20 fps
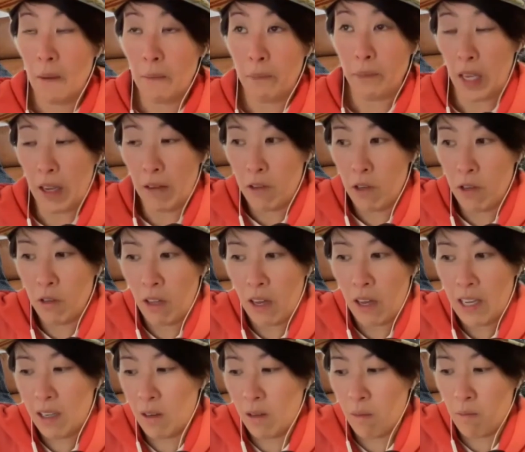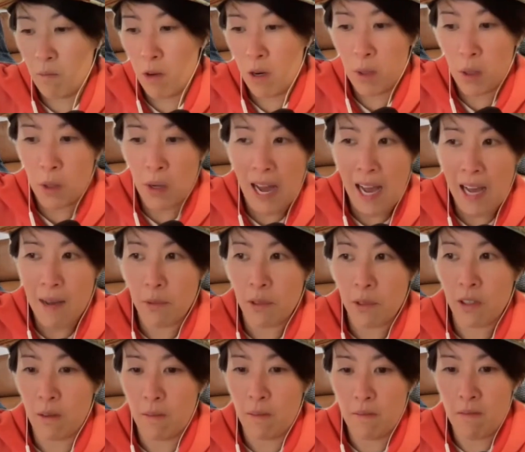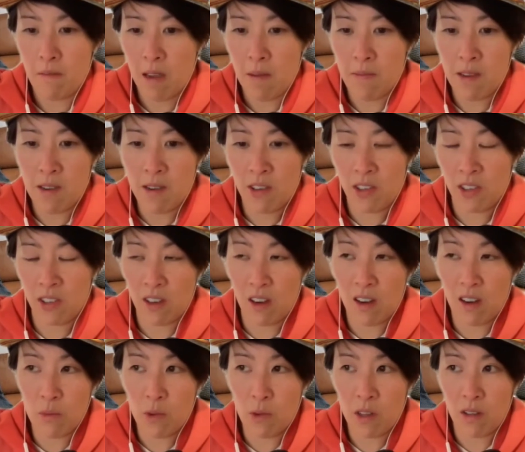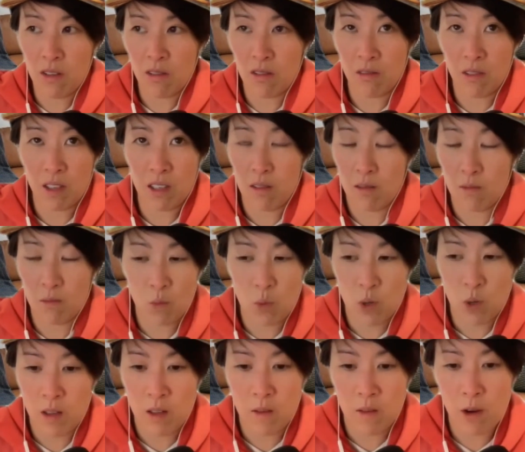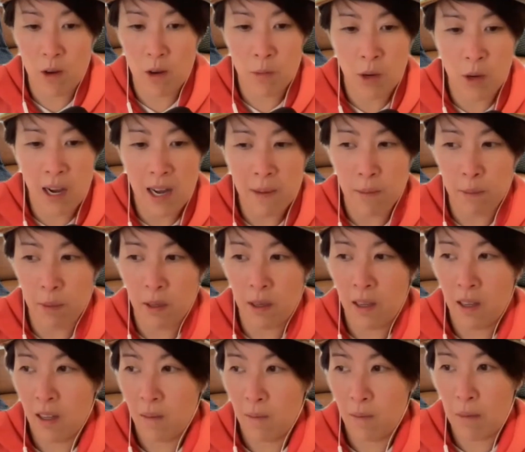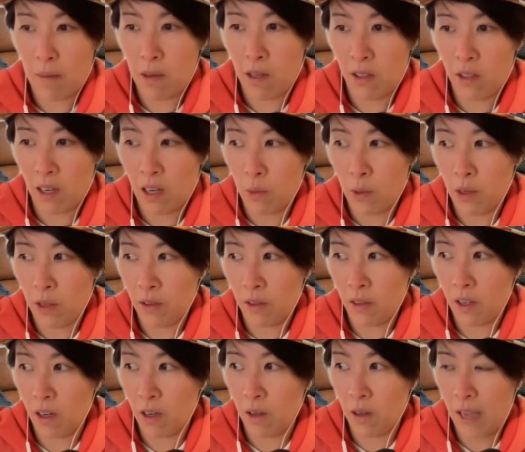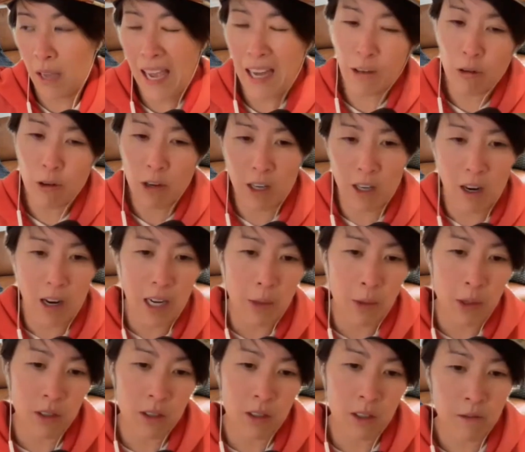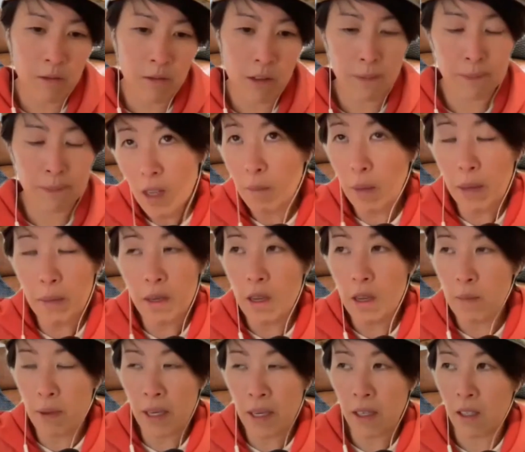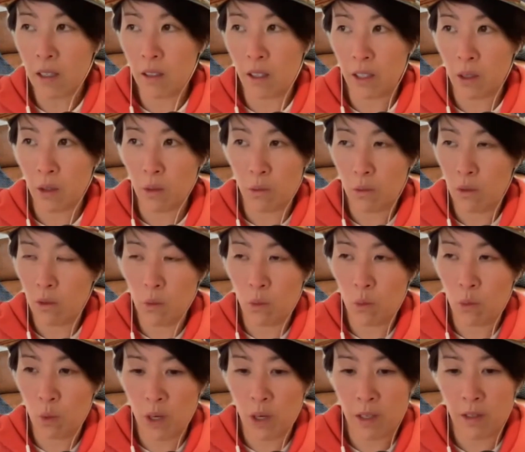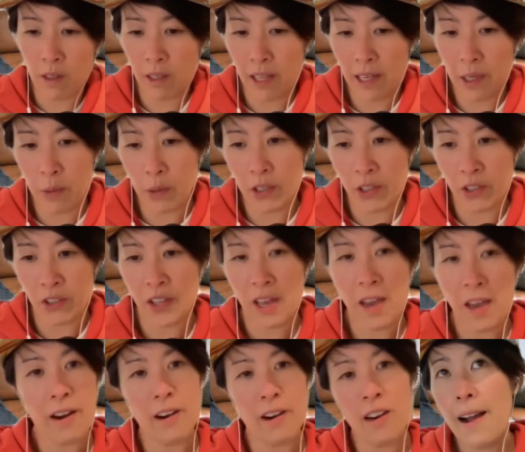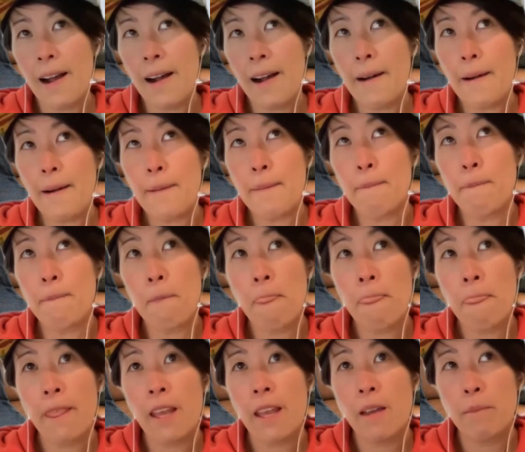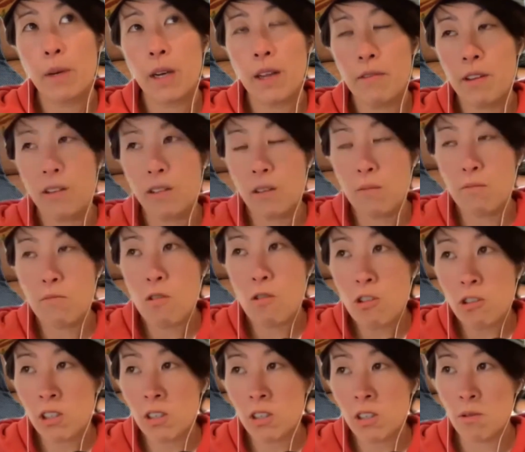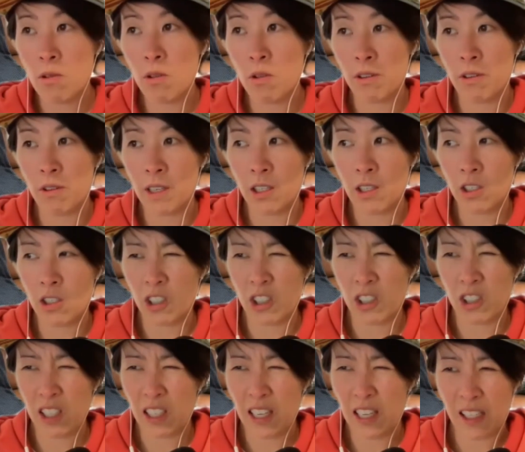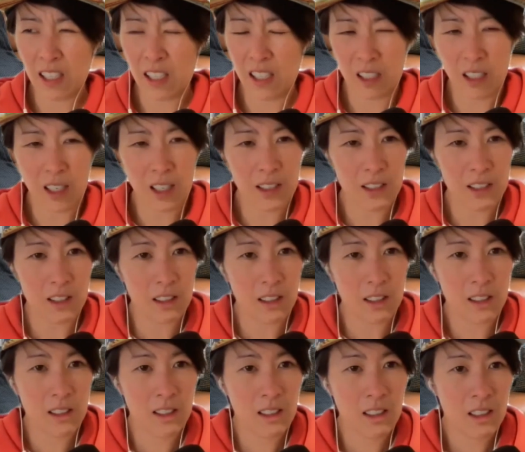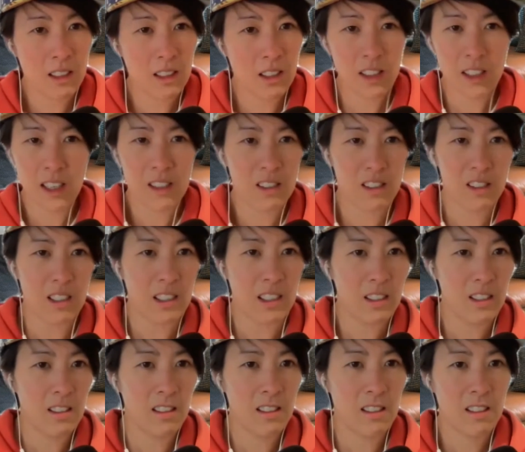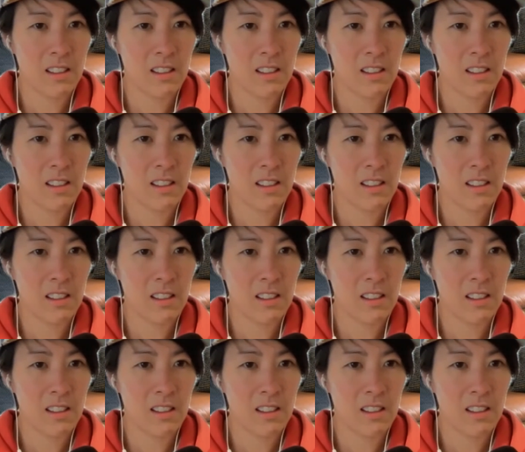If you like mobile apps, maybe you start with like one of the mobile app. Maybe you start with, Android and iOS are different. Maybe you pick like one of the languages there. But I think the most important thing is just to get started. Just get started.